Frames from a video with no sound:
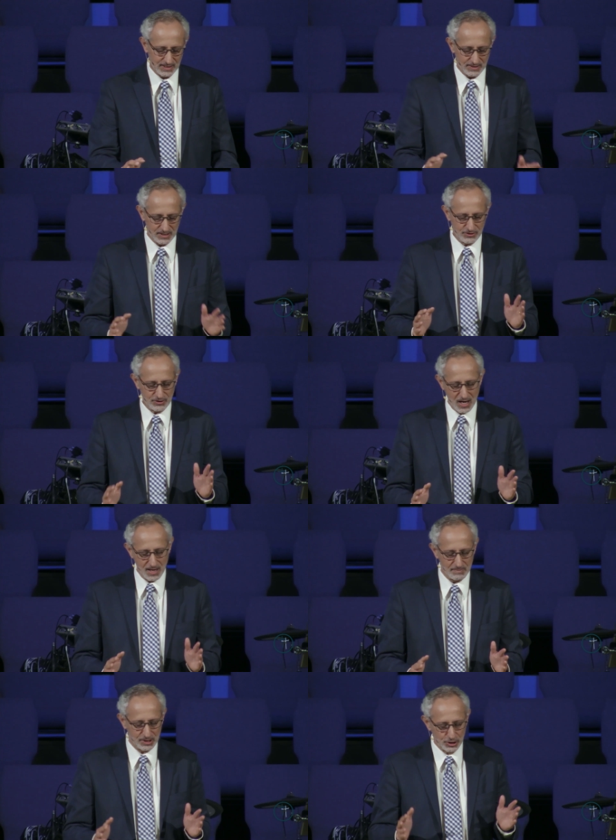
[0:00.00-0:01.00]
Now, this
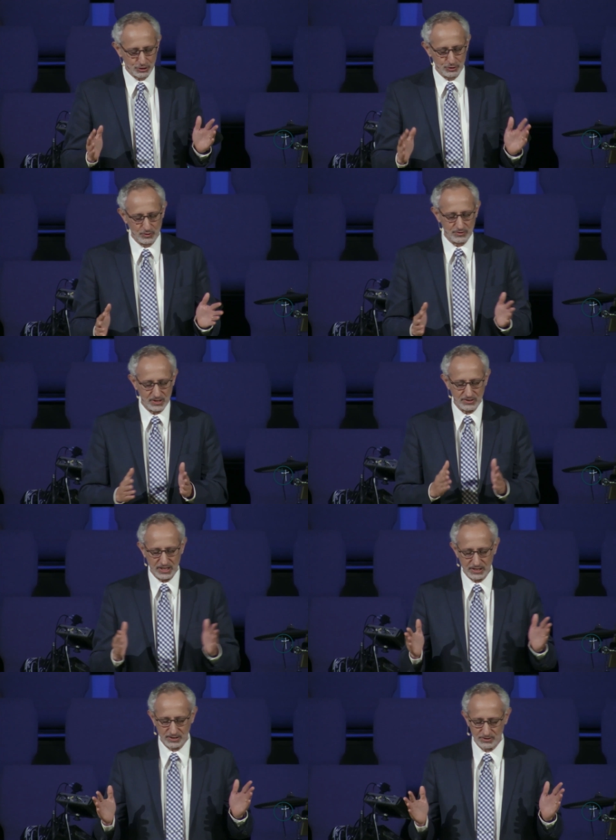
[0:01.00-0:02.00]
psalm and the truths it
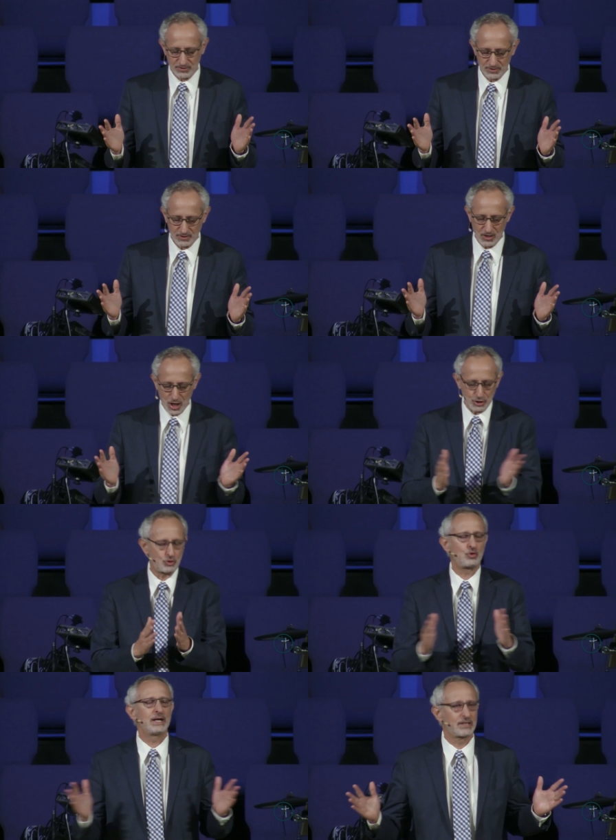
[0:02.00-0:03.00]
teaches are
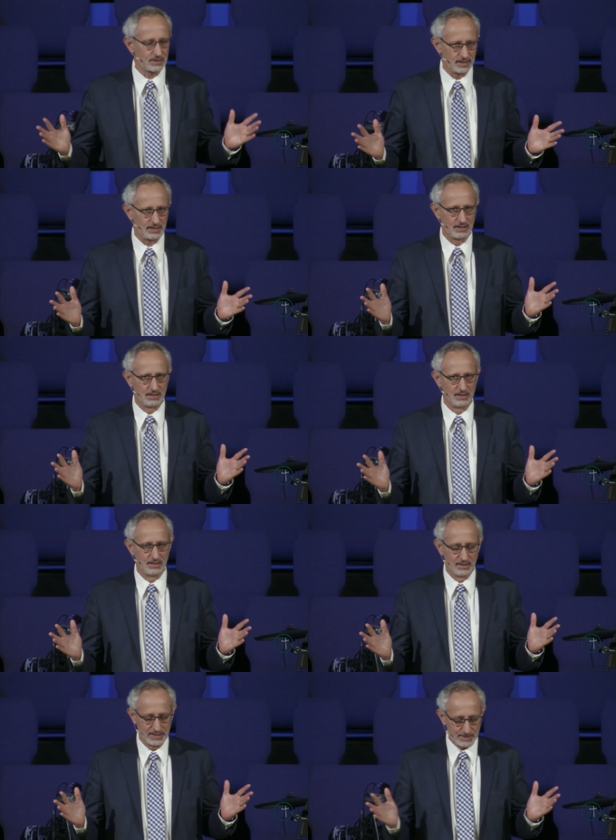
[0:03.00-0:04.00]
critically
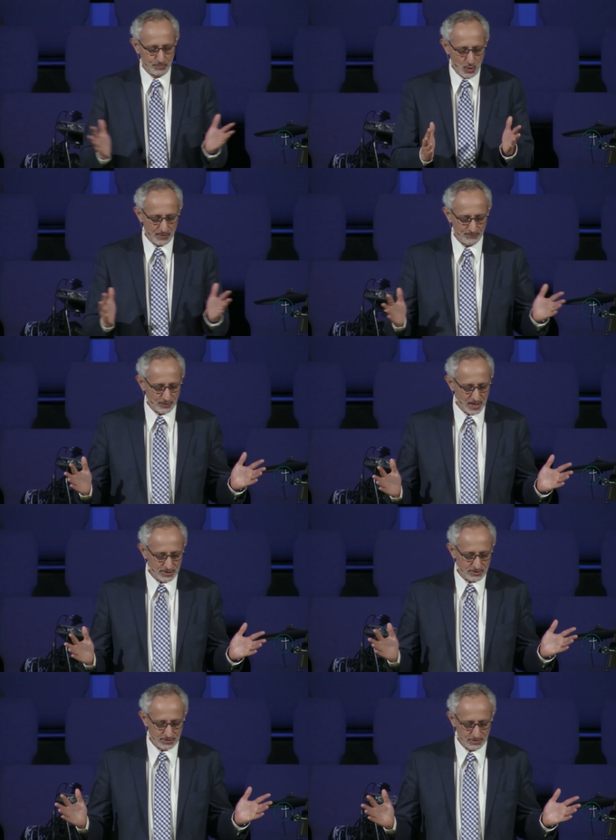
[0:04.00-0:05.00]
important for
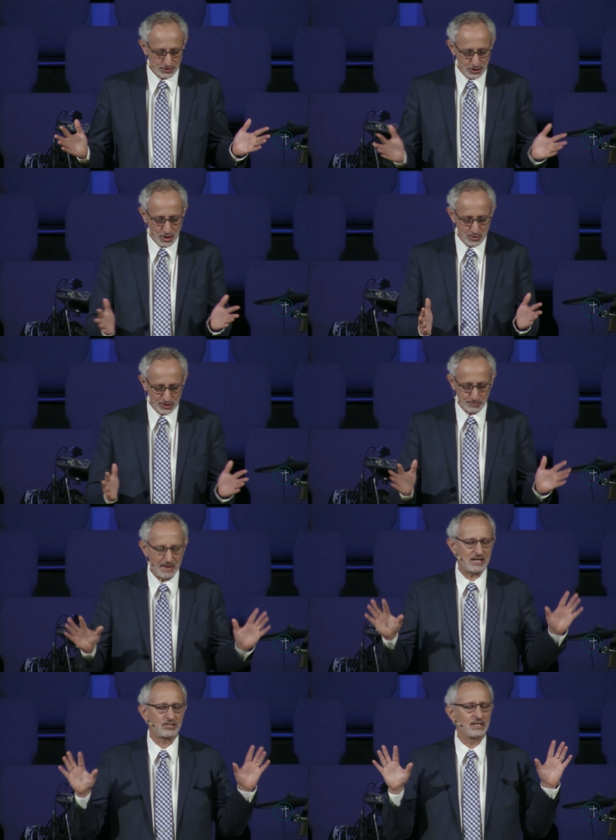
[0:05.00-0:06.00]
us to know,
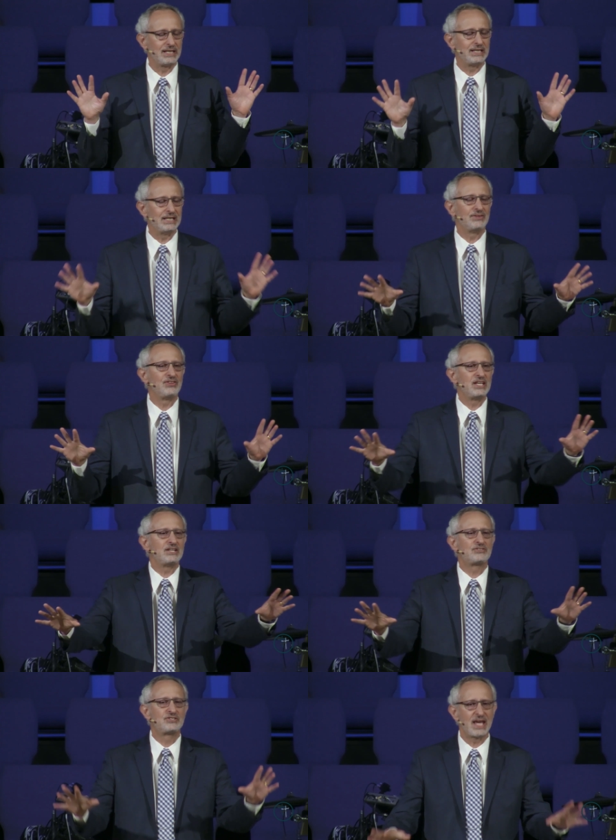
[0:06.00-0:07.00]
especially in
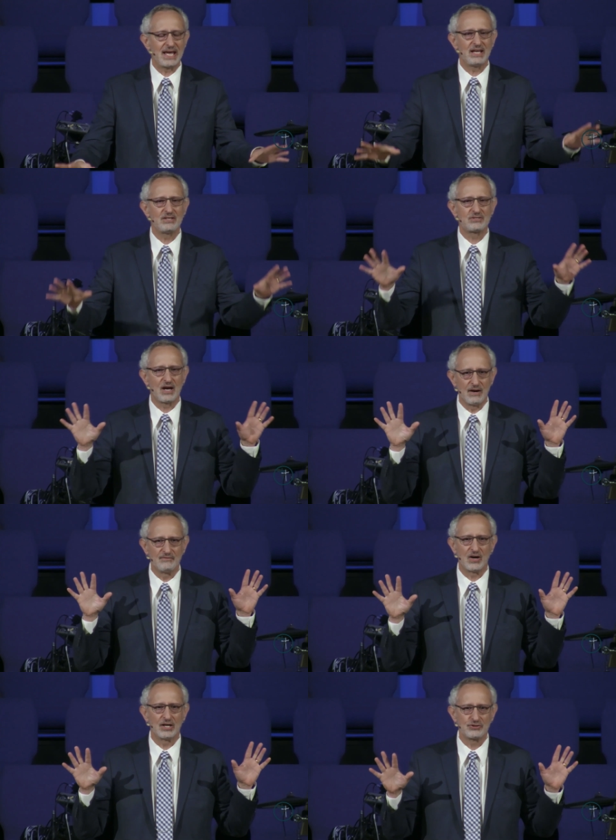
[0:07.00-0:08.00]
these days
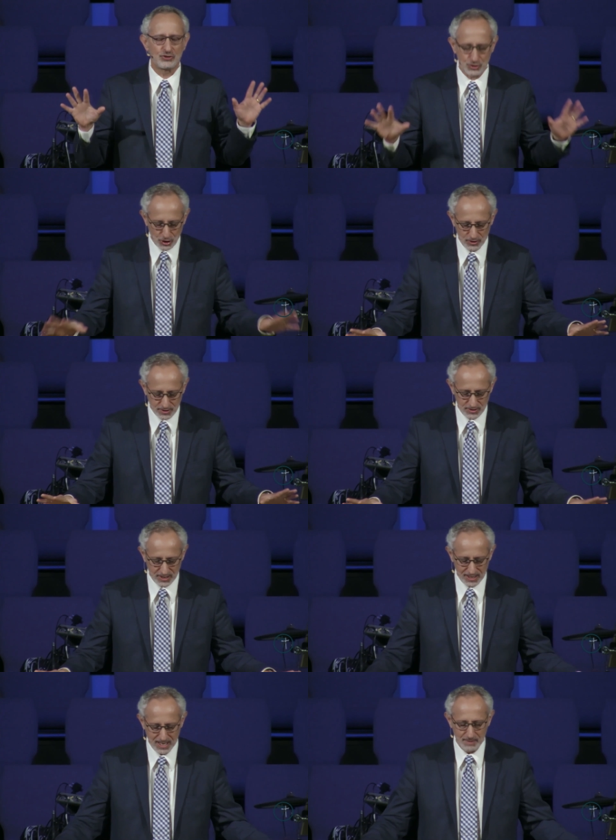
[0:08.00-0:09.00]
of
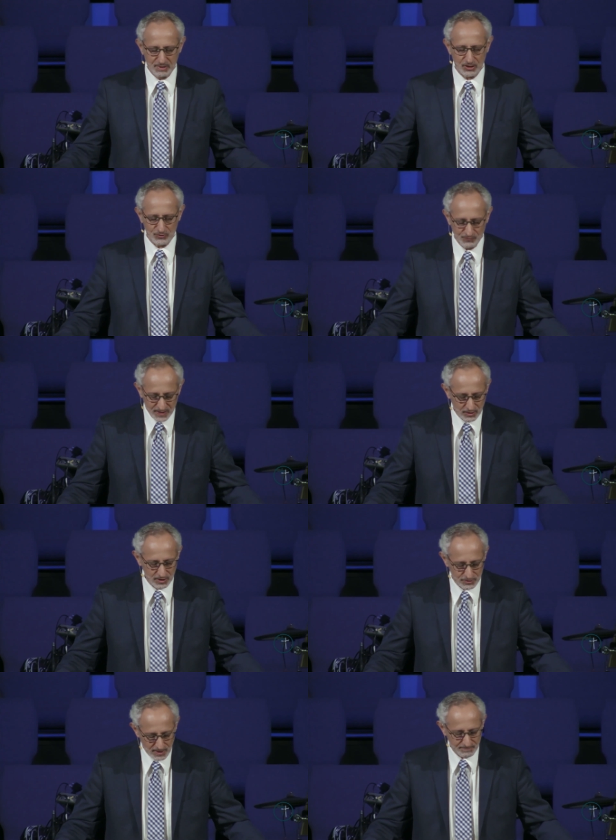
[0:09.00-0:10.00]
uncertainty, because fear
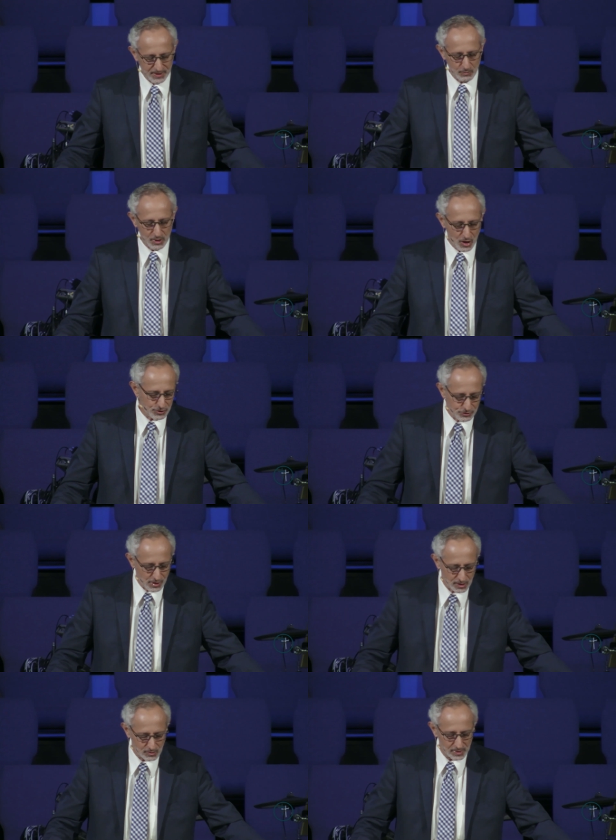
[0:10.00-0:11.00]
is something we all
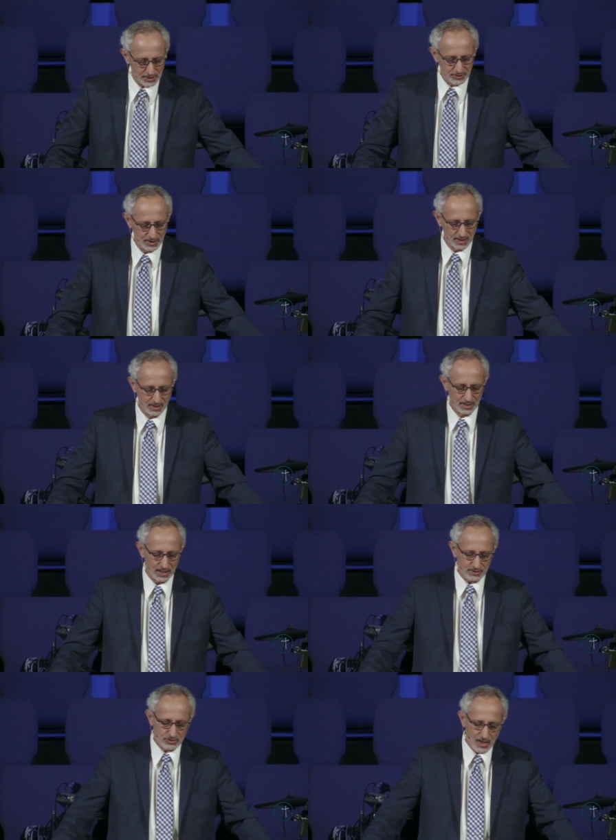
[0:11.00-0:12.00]
struggle with.
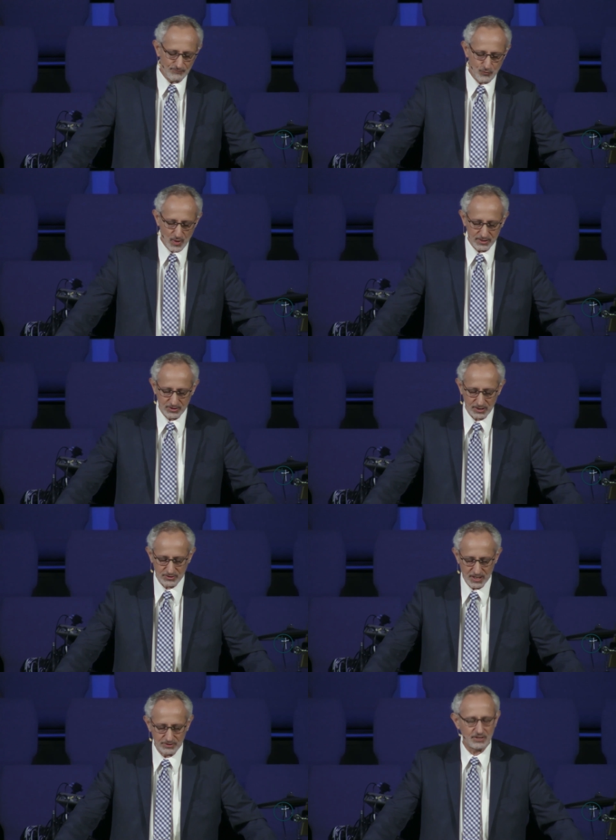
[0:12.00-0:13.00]
And Psalm
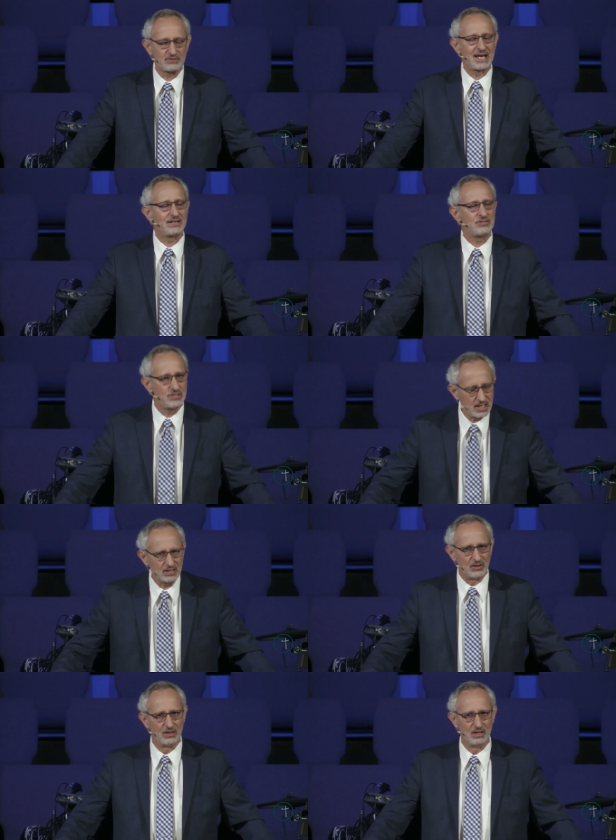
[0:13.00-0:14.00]
46 tells us how to
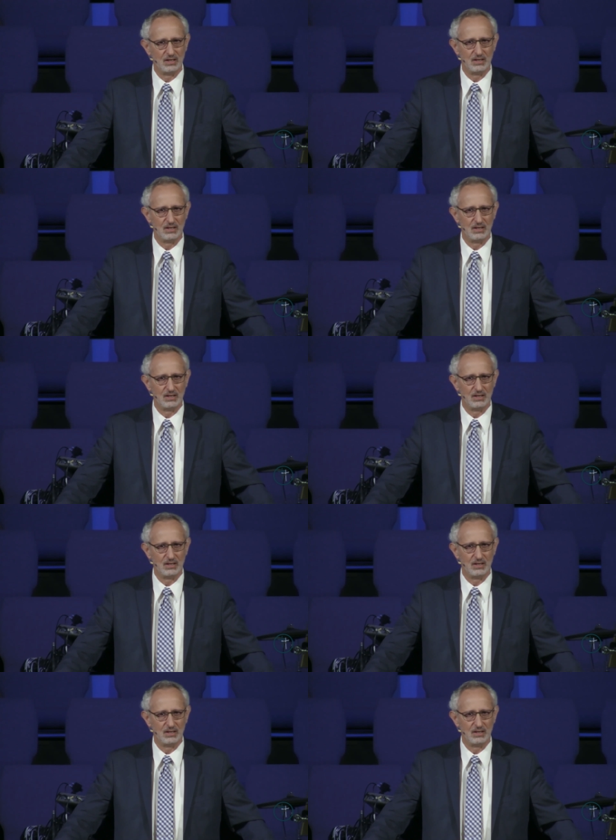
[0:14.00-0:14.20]
deal